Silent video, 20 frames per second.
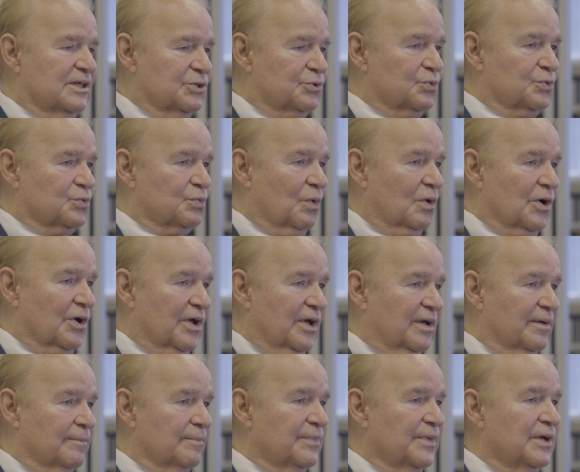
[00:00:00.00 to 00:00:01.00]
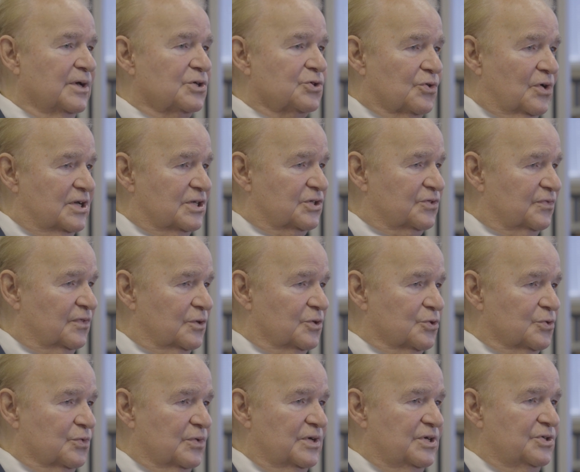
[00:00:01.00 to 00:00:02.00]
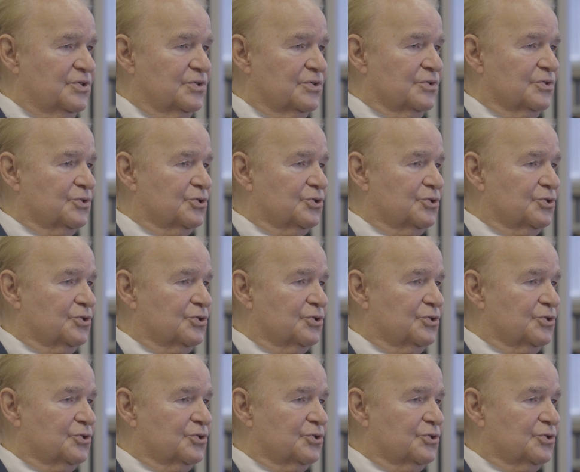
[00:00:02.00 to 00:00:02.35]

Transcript: this was working. Transfers were easier.